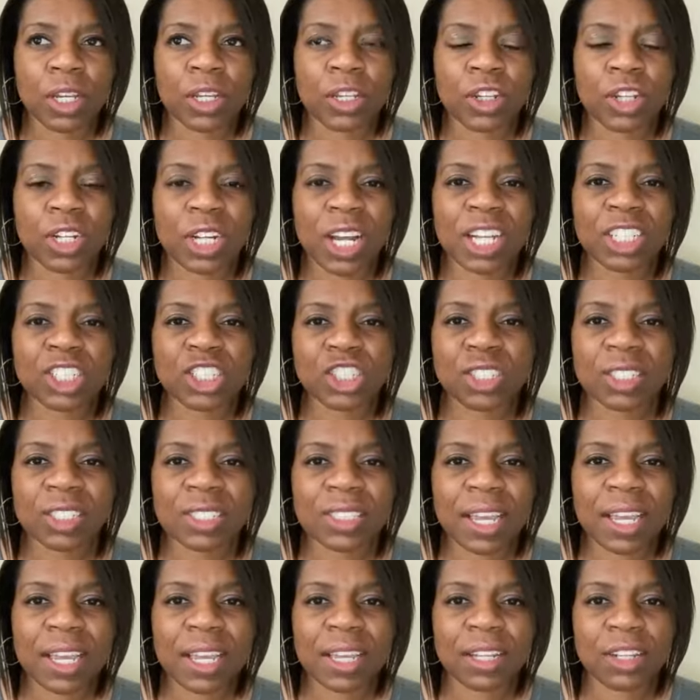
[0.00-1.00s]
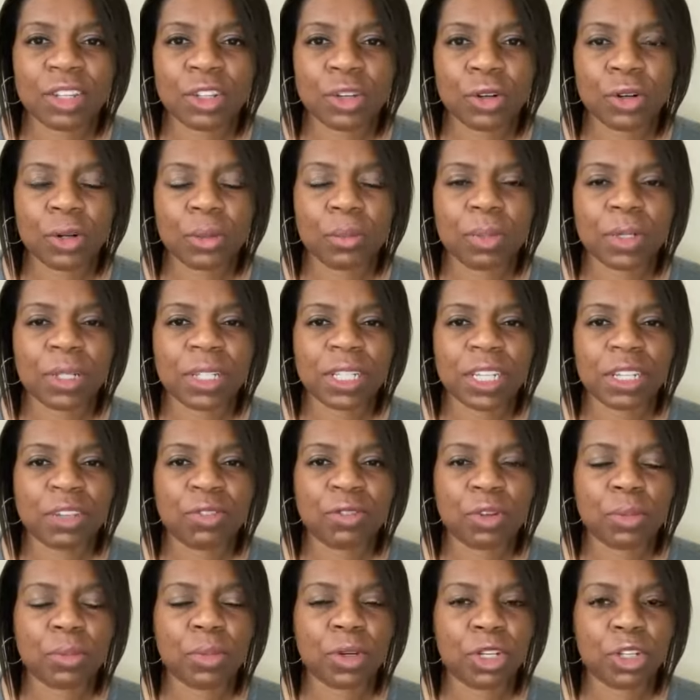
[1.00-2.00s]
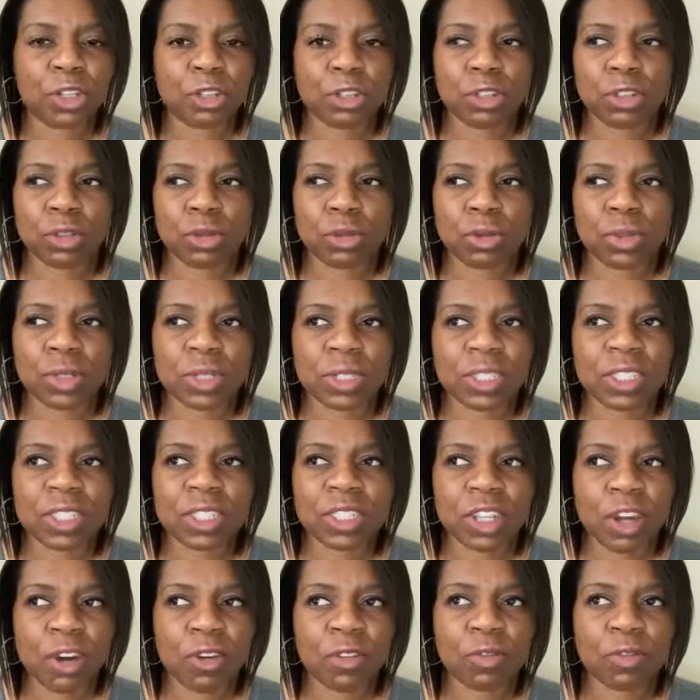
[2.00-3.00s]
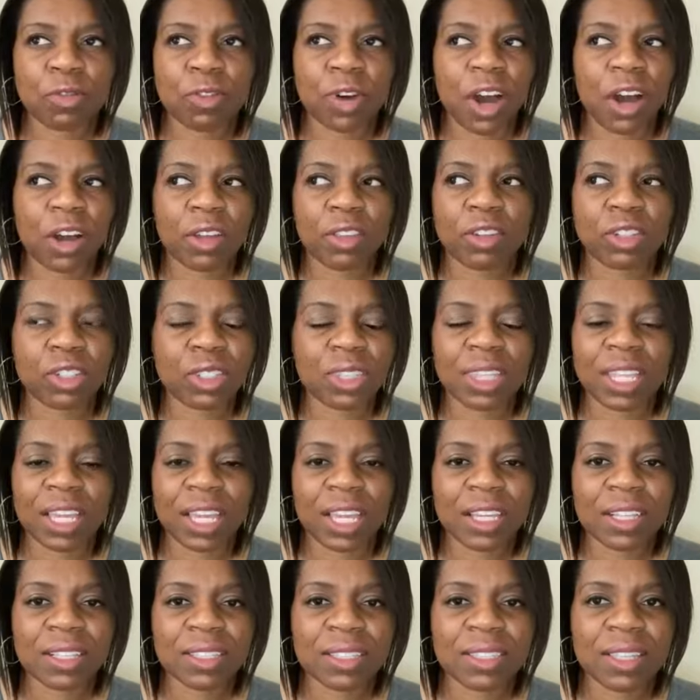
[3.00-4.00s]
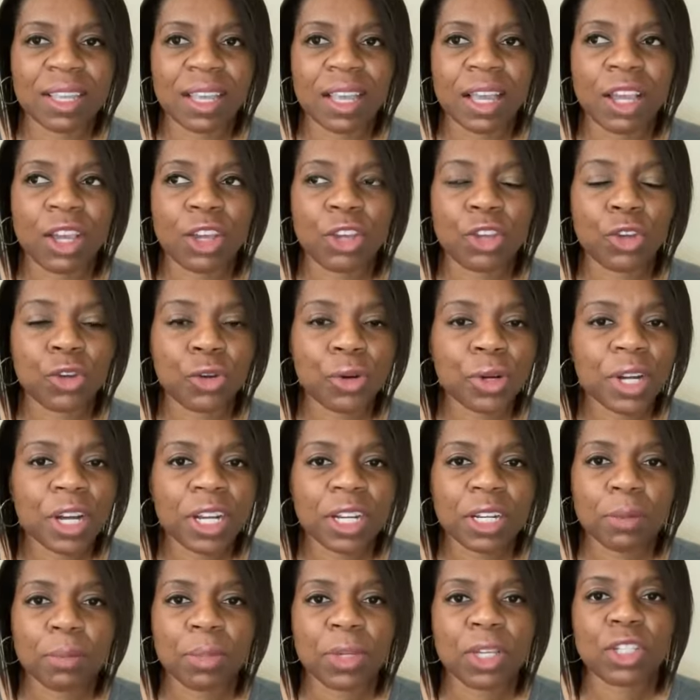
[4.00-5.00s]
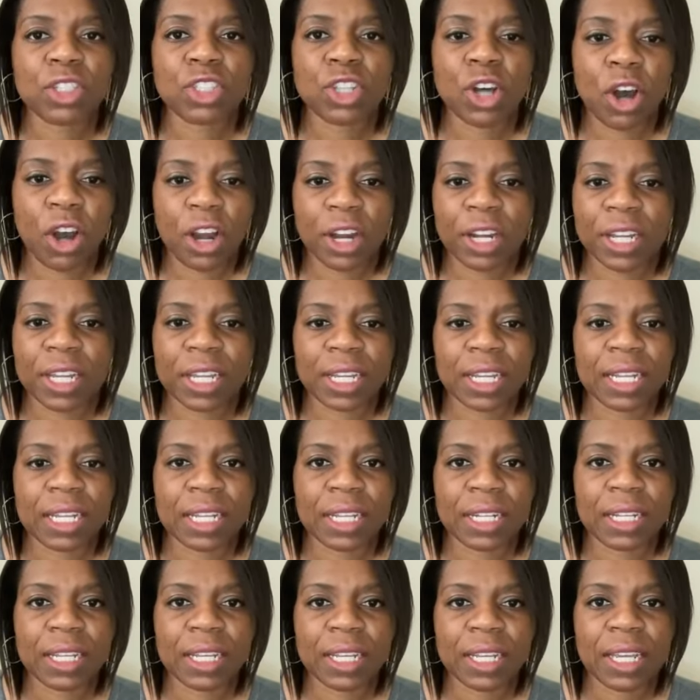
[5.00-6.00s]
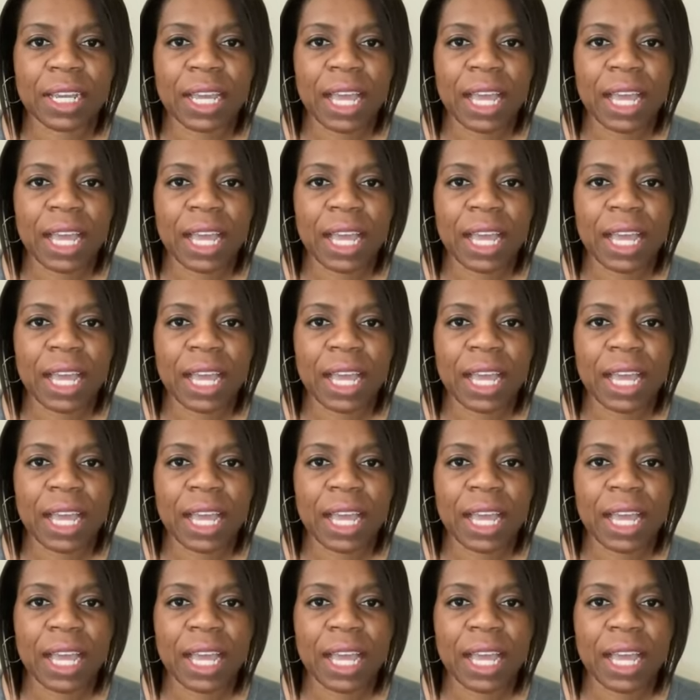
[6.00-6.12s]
you're not just saying you're a believer but you're doing stuff other things. You're going to be targeted.